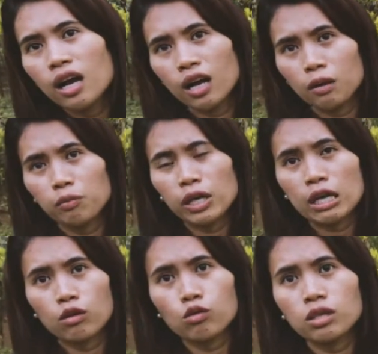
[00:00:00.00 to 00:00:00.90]
uh,
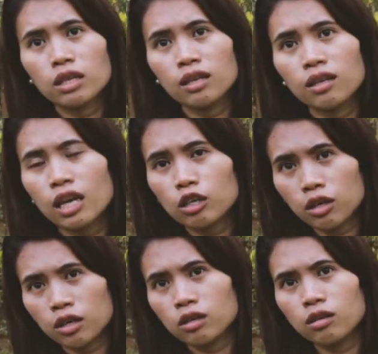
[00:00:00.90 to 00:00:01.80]
bring Rosalyn
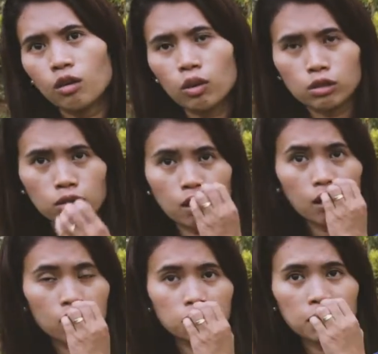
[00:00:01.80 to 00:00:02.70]
later going to the
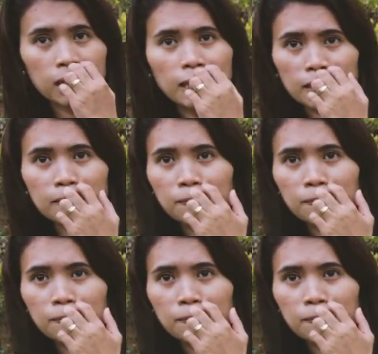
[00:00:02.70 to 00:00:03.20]
hospital.